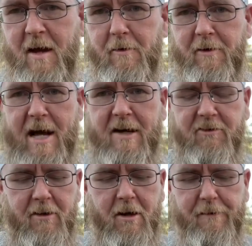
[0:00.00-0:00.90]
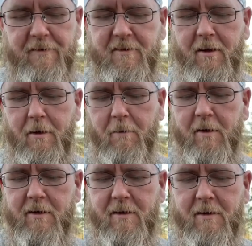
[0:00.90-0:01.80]
don't actually know if it's going to
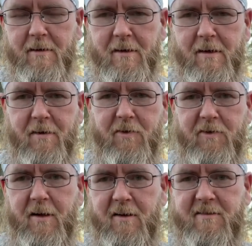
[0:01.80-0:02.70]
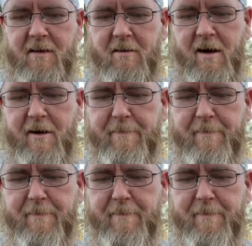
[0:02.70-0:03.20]
work, if it's going to set it off.